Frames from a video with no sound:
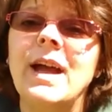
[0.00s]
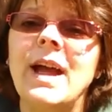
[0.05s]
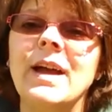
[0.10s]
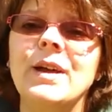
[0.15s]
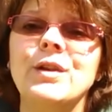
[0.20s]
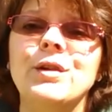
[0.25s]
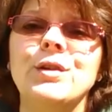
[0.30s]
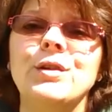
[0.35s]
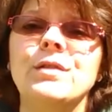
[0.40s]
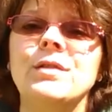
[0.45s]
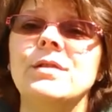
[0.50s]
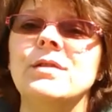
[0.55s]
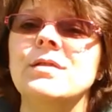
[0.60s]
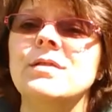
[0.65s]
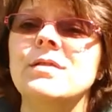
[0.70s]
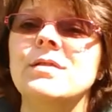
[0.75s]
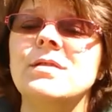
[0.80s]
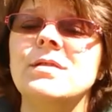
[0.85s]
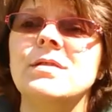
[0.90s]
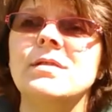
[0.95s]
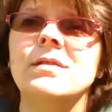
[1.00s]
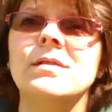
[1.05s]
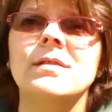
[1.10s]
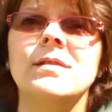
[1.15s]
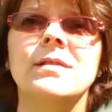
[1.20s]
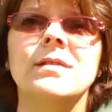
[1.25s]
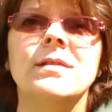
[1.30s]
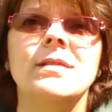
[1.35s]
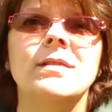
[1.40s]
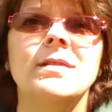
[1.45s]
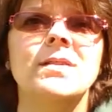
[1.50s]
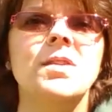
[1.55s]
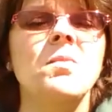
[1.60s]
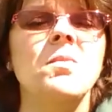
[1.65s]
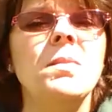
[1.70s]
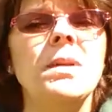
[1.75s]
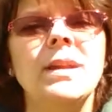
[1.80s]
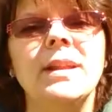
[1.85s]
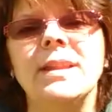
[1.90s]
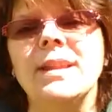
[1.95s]
I couldn't, so
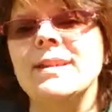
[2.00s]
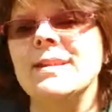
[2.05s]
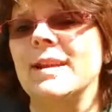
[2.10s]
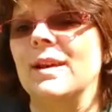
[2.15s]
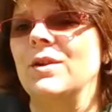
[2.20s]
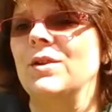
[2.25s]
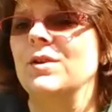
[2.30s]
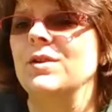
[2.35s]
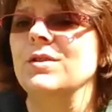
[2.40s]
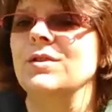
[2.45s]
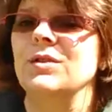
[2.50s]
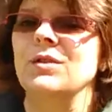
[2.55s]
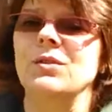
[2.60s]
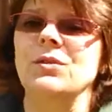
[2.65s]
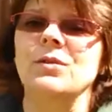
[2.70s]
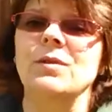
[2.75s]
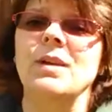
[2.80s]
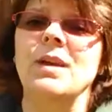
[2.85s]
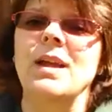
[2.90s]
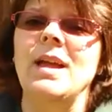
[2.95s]
many things I couldn't do.